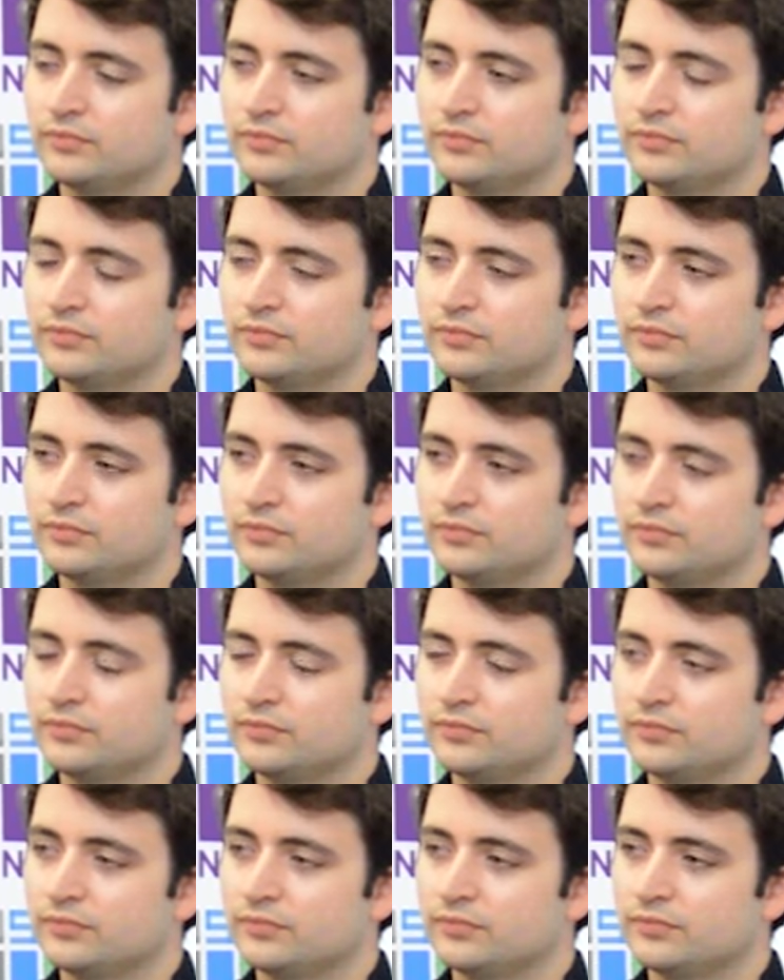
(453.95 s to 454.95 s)

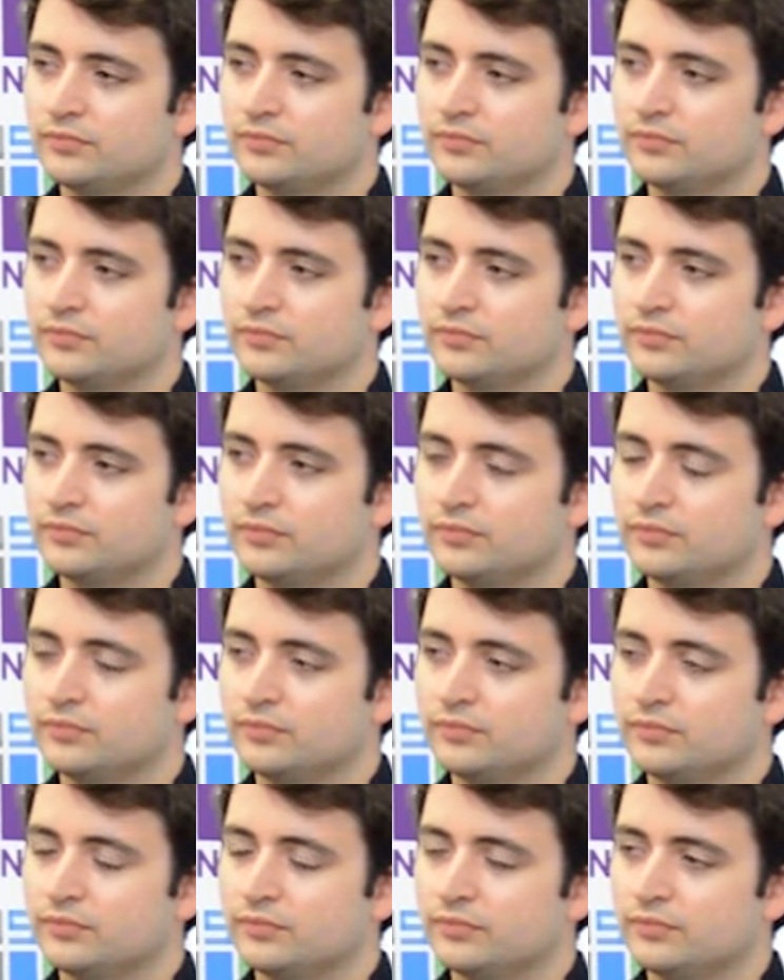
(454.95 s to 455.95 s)

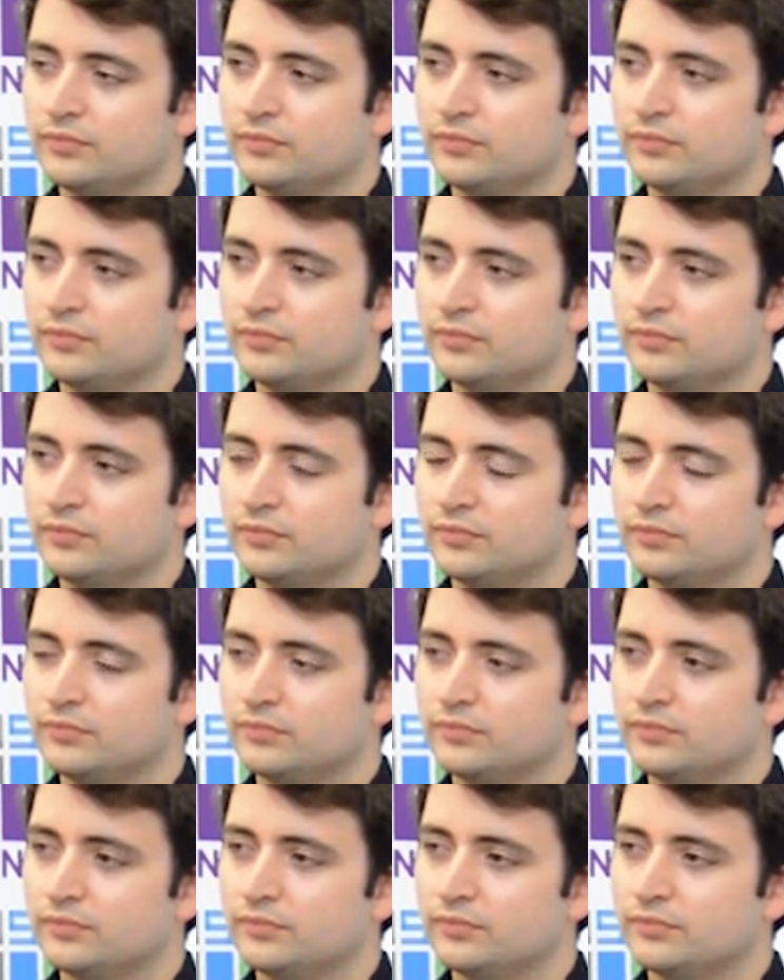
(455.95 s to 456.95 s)

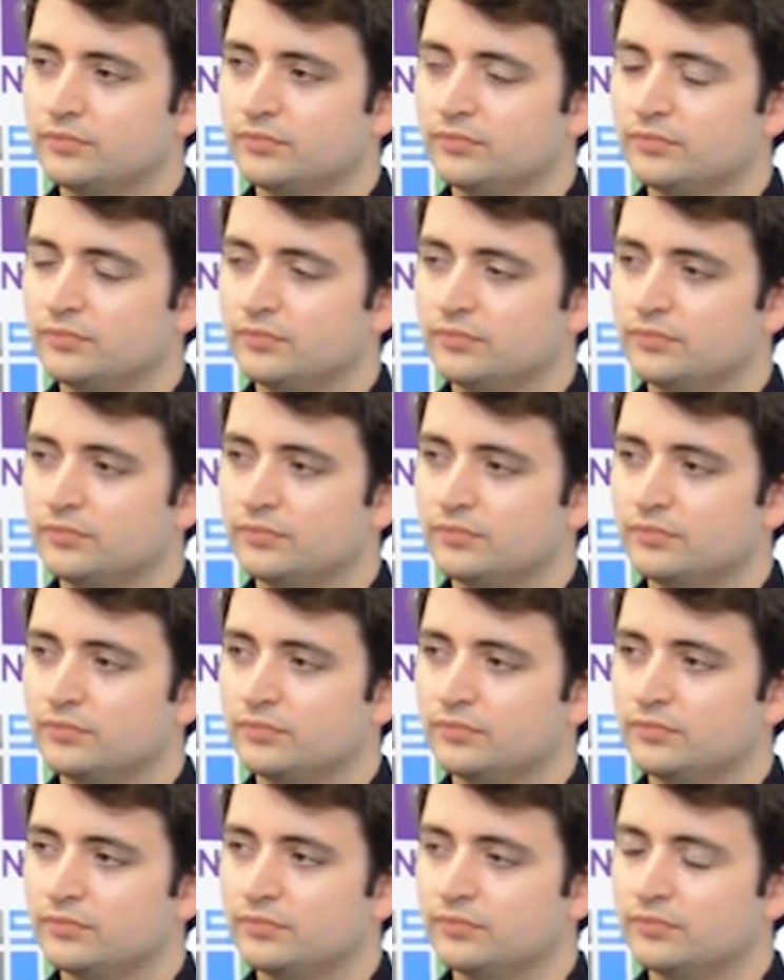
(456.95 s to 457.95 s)

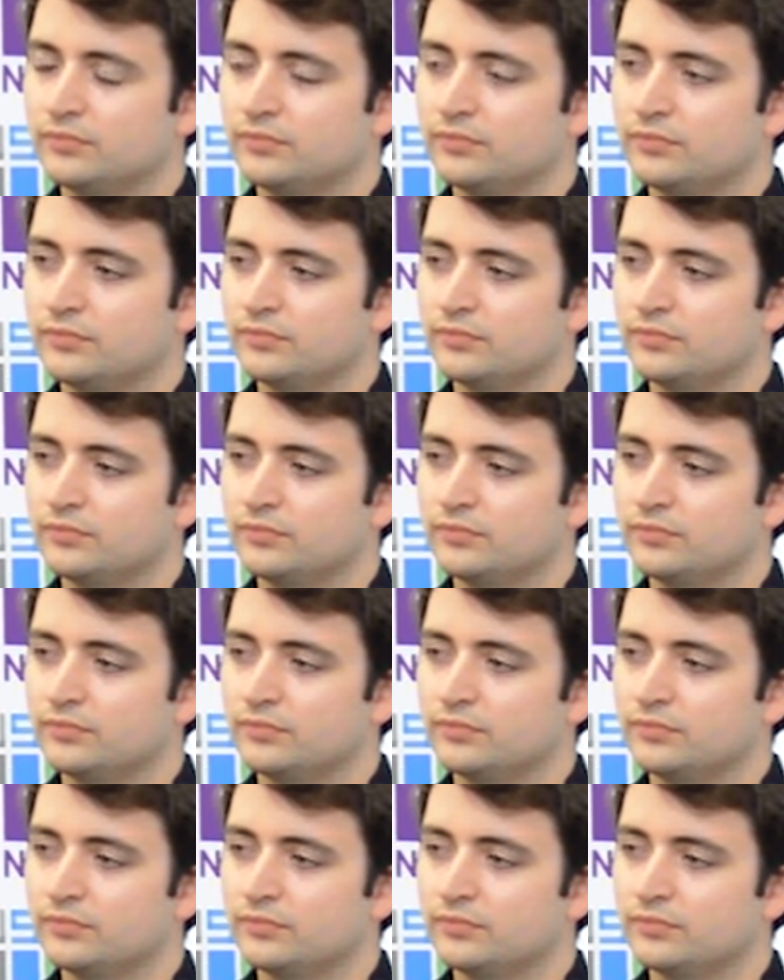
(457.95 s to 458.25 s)
This person isn't speaking.